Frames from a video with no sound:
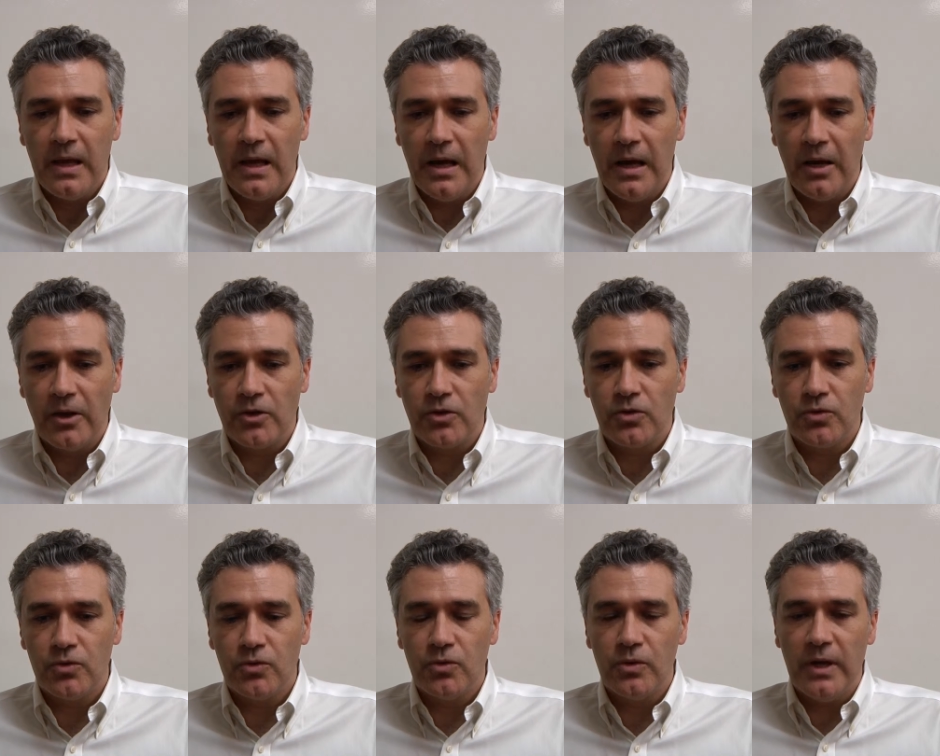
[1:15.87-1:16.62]
uh,
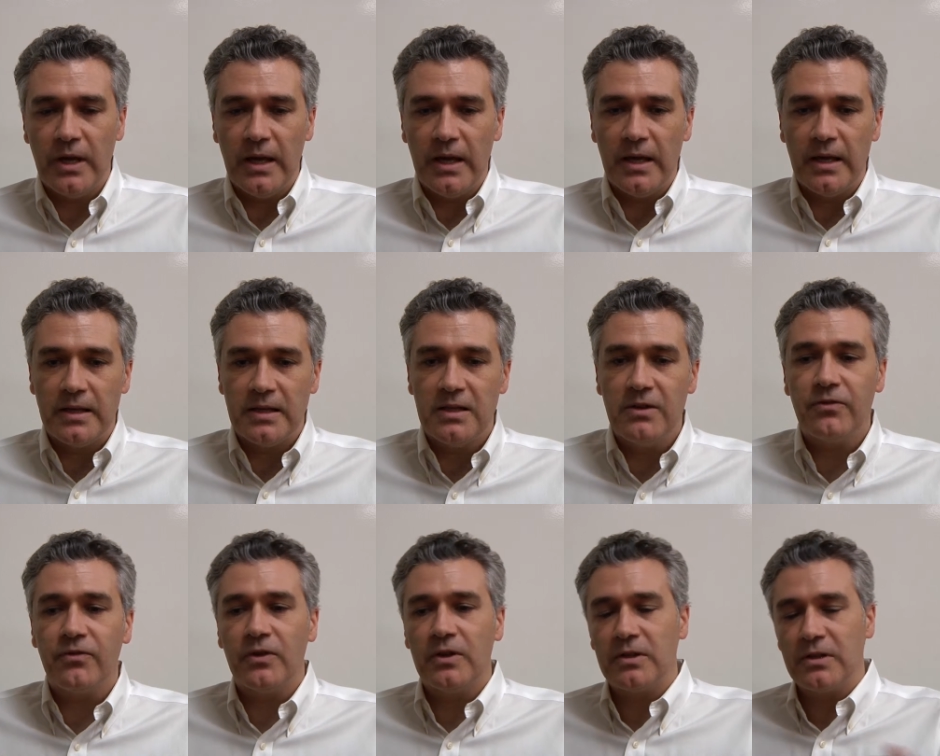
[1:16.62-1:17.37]
to a
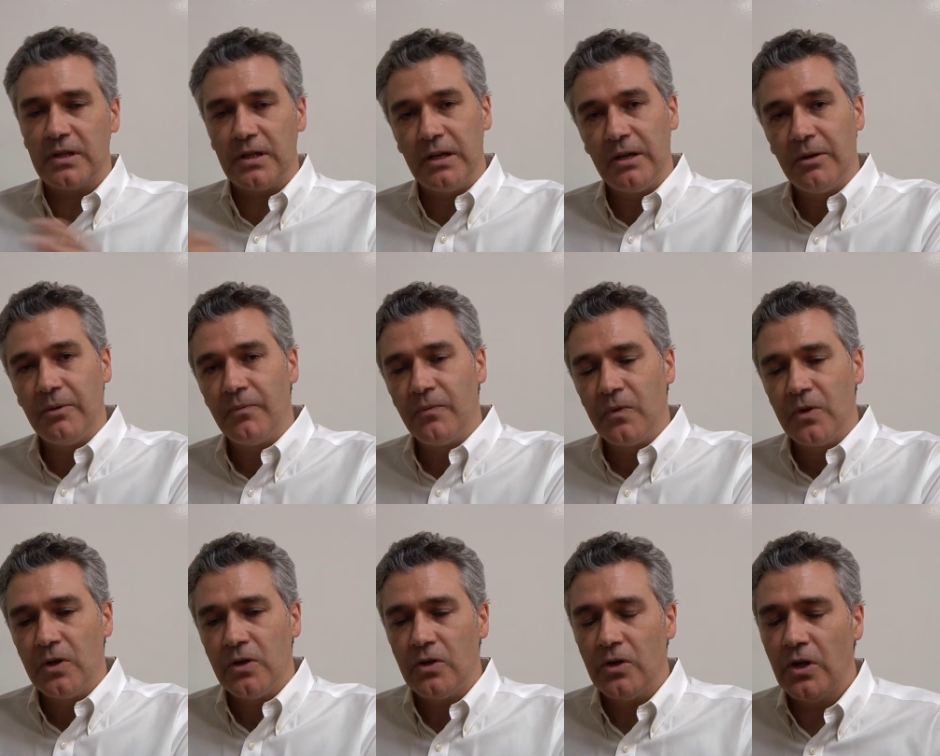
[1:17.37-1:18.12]
different uh,
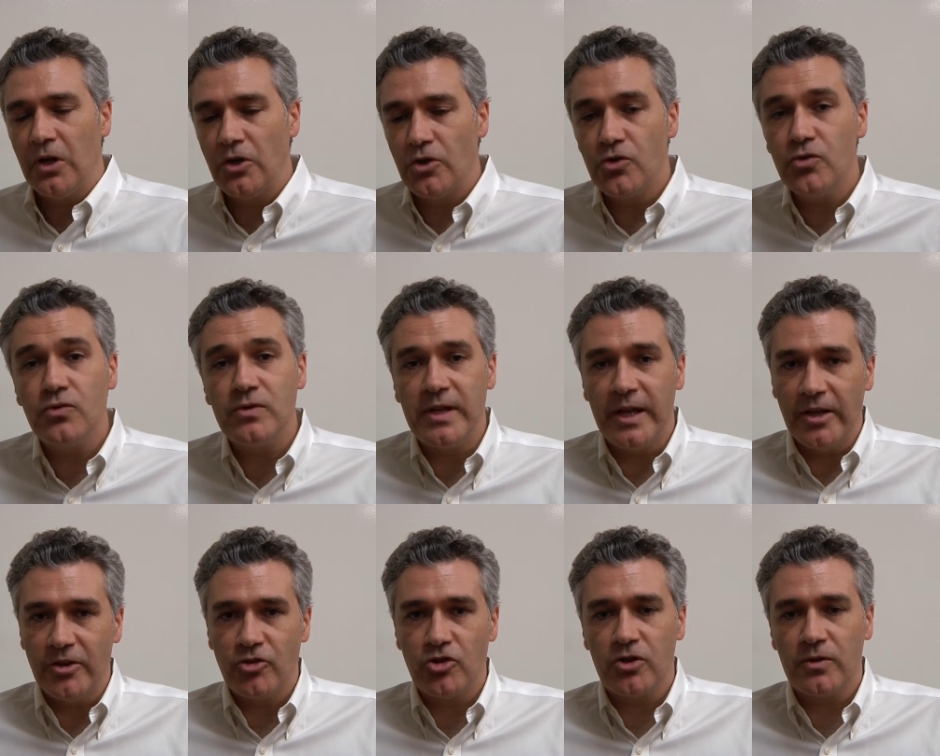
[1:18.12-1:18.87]
uh,
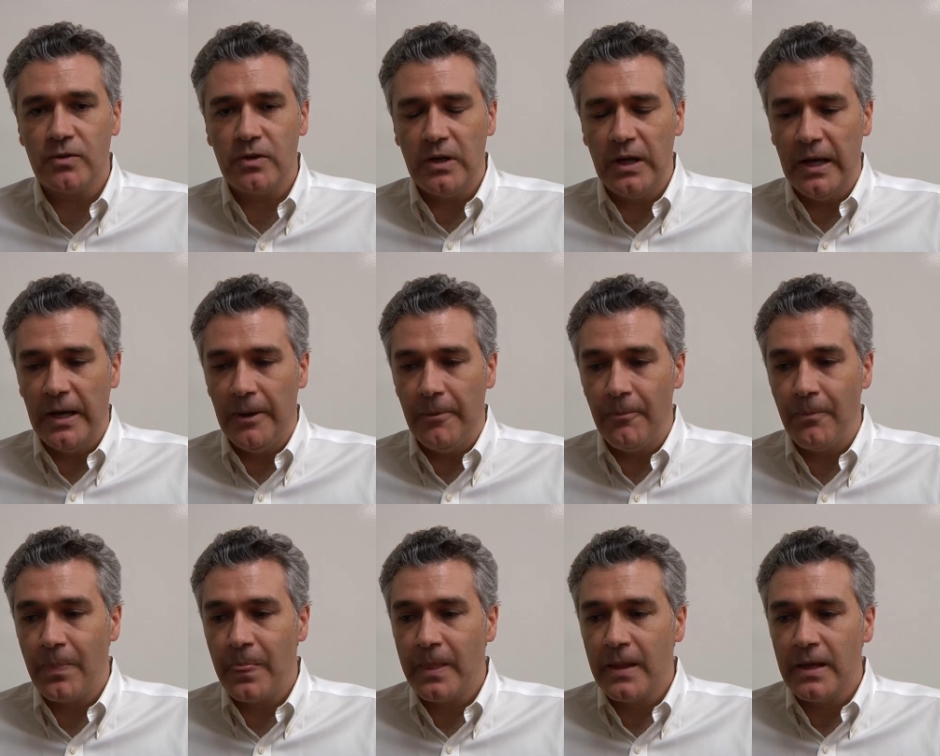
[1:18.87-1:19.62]
usage.
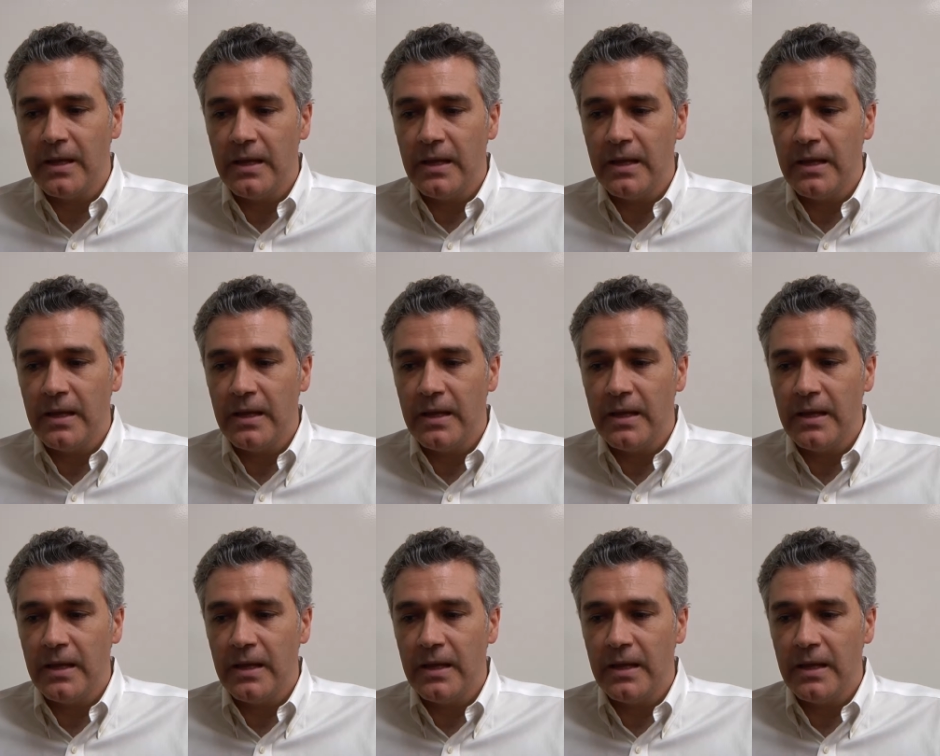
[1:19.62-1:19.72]
Um,